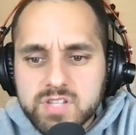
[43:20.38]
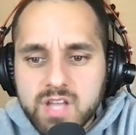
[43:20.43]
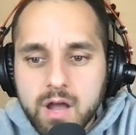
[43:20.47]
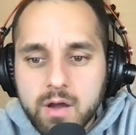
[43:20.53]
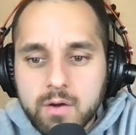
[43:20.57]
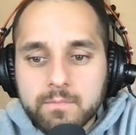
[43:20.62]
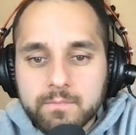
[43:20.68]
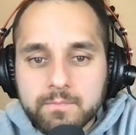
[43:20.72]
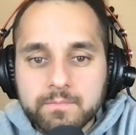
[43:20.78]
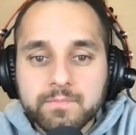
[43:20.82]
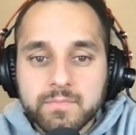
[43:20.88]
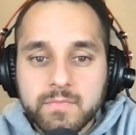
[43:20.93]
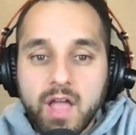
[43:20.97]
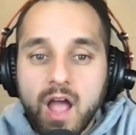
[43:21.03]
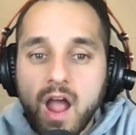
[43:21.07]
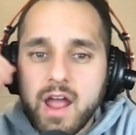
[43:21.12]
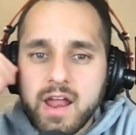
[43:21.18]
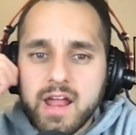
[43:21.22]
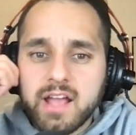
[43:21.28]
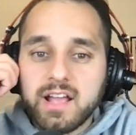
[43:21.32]
So, all
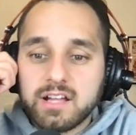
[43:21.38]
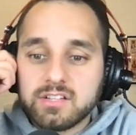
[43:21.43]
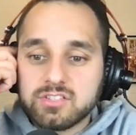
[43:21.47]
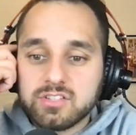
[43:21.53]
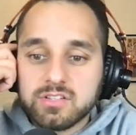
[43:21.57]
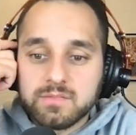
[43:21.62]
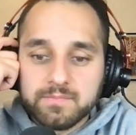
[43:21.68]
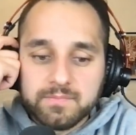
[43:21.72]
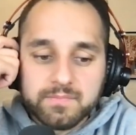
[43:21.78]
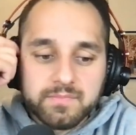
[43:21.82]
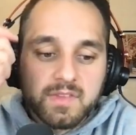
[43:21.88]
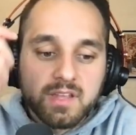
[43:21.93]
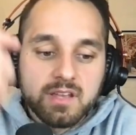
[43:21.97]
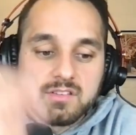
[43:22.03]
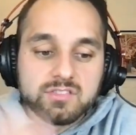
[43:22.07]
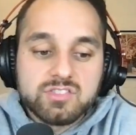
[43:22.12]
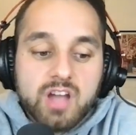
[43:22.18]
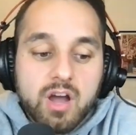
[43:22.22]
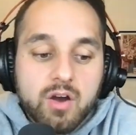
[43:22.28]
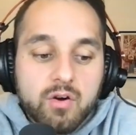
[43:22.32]
right, I got you.
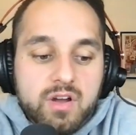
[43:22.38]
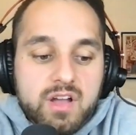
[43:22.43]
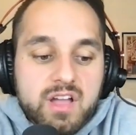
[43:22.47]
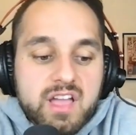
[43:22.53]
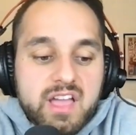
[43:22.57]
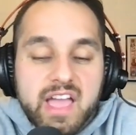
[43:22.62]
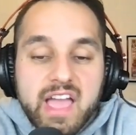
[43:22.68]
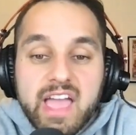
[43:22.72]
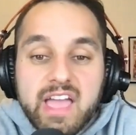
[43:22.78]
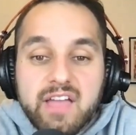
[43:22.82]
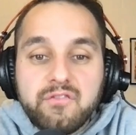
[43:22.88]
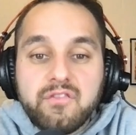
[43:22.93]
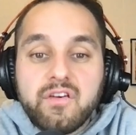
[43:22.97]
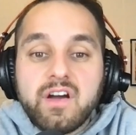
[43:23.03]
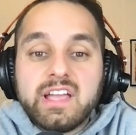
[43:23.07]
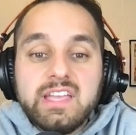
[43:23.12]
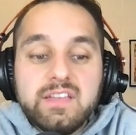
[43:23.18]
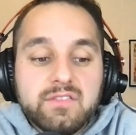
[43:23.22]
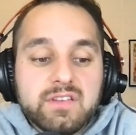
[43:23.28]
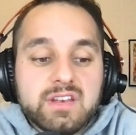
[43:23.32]
So
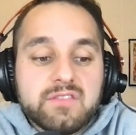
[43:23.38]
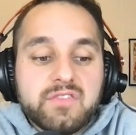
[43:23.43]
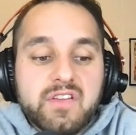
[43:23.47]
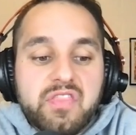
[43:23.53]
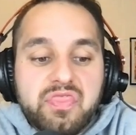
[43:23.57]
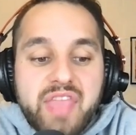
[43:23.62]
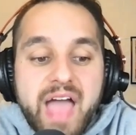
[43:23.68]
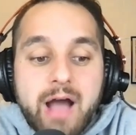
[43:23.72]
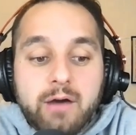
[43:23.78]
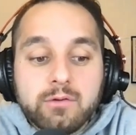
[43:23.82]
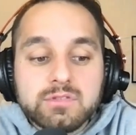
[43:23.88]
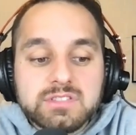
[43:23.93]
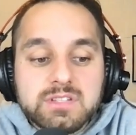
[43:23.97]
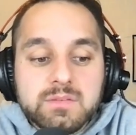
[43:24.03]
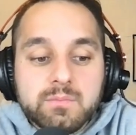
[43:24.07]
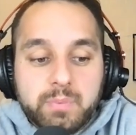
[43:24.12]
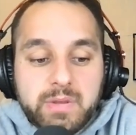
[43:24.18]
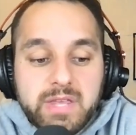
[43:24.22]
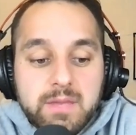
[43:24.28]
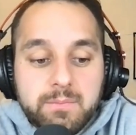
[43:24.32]
even if
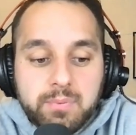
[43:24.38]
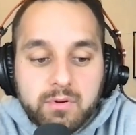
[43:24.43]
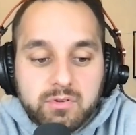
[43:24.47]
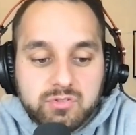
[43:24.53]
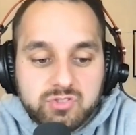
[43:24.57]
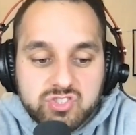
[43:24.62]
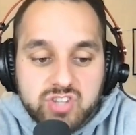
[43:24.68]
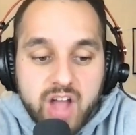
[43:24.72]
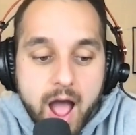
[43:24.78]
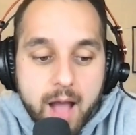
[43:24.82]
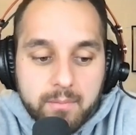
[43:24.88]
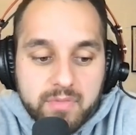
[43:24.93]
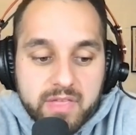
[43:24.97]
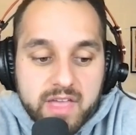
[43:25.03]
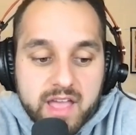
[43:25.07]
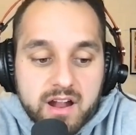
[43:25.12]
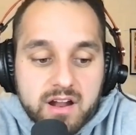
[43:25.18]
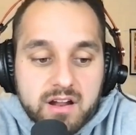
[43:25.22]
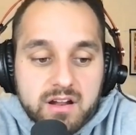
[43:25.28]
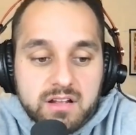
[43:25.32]
1,000 people shop
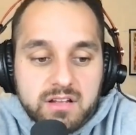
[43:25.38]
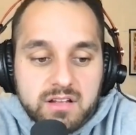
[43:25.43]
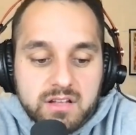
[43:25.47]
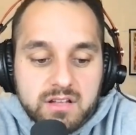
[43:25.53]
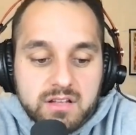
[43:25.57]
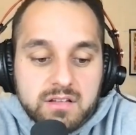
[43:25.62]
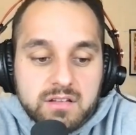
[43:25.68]
there,